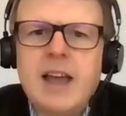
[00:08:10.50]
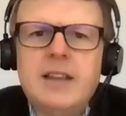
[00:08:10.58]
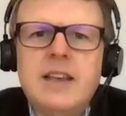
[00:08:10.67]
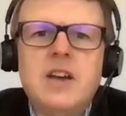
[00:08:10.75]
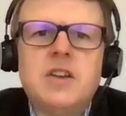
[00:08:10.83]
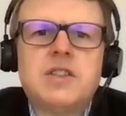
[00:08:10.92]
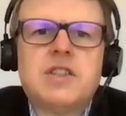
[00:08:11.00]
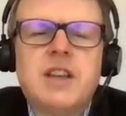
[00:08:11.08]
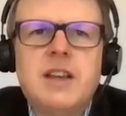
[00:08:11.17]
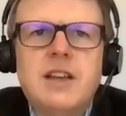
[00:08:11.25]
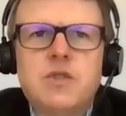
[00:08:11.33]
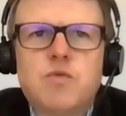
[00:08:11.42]
And the
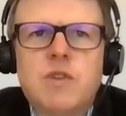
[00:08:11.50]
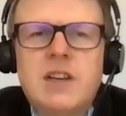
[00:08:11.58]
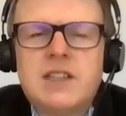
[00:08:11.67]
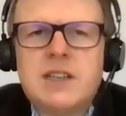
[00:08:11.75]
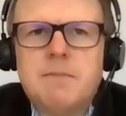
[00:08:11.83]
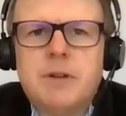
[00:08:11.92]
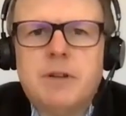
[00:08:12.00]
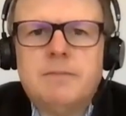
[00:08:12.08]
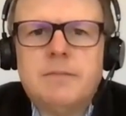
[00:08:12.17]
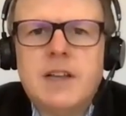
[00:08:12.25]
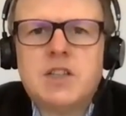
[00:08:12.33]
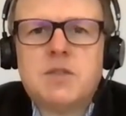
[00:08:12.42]
answer is really simple.
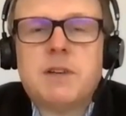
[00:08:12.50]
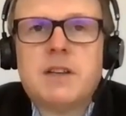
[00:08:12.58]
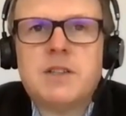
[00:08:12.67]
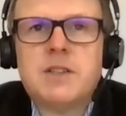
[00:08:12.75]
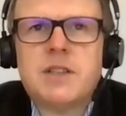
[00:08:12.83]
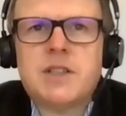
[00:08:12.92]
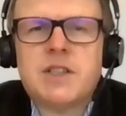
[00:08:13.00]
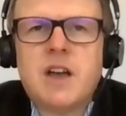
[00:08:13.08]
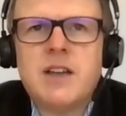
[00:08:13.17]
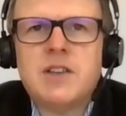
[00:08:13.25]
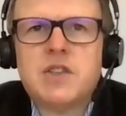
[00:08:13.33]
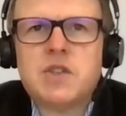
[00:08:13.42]
It's because the
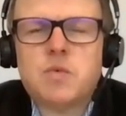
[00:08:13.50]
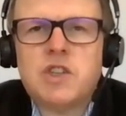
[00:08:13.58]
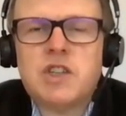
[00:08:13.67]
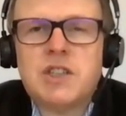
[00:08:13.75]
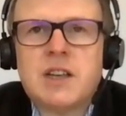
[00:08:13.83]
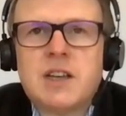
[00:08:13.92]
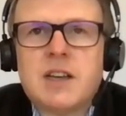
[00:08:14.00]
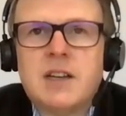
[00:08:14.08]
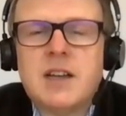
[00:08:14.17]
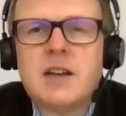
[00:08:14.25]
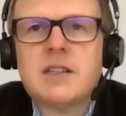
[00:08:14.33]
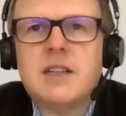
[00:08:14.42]
science which is
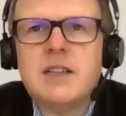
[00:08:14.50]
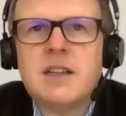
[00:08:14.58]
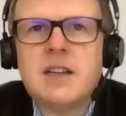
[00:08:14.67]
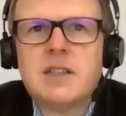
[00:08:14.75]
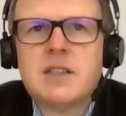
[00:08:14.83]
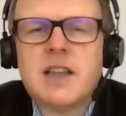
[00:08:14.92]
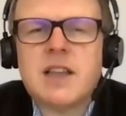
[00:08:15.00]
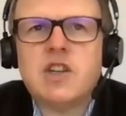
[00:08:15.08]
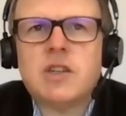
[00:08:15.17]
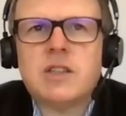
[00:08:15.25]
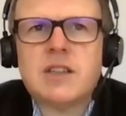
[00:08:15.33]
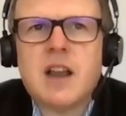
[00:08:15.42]
conducted at
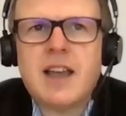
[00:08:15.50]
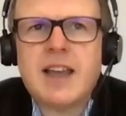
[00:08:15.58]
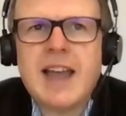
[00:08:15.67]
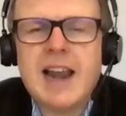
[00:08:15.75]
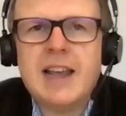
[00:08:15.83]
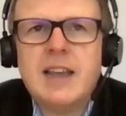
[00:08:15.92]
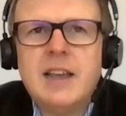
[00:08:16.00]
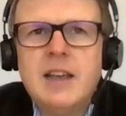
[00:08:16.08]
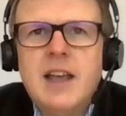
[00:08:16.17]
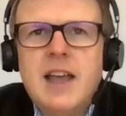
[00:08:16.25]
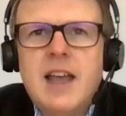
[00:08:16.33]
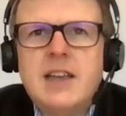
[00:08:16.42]
stations like Halle
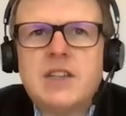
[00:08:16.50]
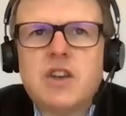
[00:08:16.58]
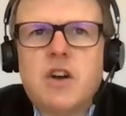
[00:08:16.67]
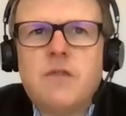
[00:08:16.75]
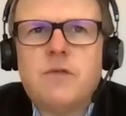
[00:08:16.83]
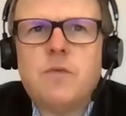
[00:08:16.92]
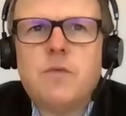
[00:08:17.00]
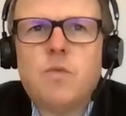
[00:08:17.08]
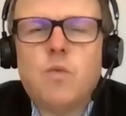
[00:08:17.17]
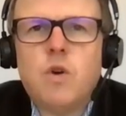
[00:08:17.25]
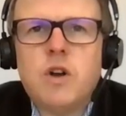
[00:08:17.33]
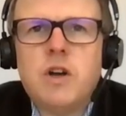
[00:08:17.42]
is of
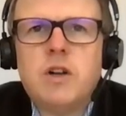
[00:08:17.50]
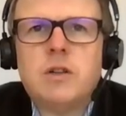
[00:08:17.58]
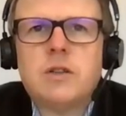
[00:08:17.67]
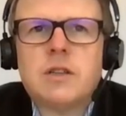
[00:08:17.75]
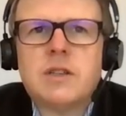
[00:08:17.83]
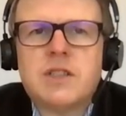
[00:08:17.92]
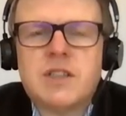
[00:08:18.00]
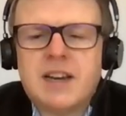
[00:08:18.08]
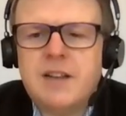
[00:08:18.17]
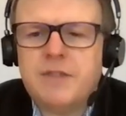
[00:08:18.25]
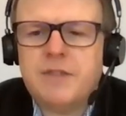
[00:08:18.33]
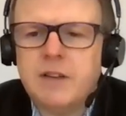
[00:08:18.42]
world
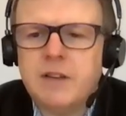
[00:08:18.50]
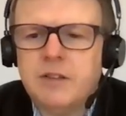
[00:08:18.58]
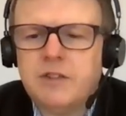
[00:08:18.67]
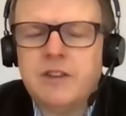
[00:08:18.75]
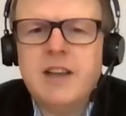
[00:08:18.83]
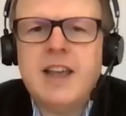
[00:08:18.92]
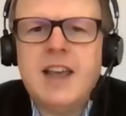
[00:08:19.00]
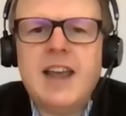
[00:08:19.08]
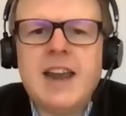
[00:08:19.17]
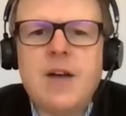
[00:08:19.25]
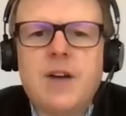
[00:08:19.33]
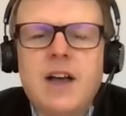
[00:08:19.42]
significance
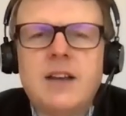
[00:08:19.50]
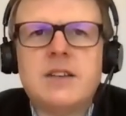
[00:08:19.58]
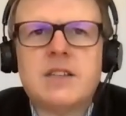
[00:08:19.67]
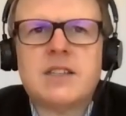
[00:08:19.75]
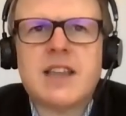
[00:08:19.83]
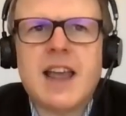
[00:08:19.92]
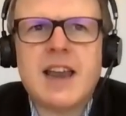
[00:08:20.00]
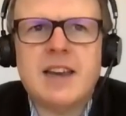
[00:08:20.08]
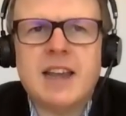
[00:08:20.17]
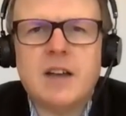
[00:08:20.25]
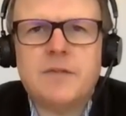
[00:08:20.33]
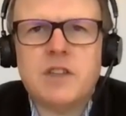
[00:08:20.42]
in our
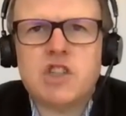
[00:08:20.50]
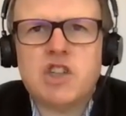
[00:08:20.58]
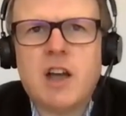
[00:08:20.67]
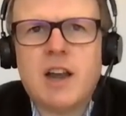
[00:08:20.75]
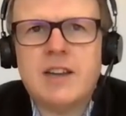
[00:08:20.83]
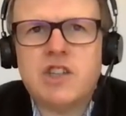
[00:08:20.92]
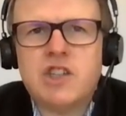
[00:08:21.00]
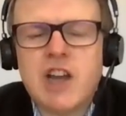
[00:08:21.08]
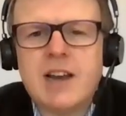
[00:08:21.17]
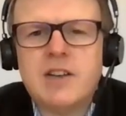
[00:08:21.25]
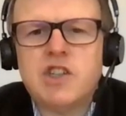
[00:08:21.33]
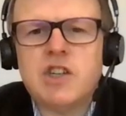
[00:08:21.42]
understanding of the
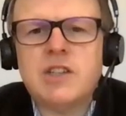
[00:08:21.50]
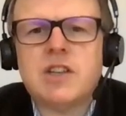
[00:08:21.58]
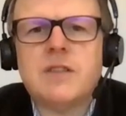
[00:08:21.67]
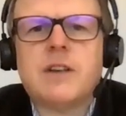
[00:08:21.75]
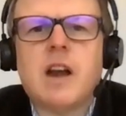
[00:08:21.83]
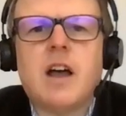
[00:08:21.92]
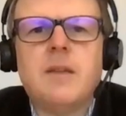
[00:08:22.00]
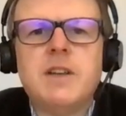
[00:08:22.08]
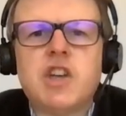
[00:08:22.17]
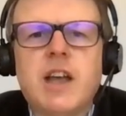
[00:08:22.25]
challenges of climate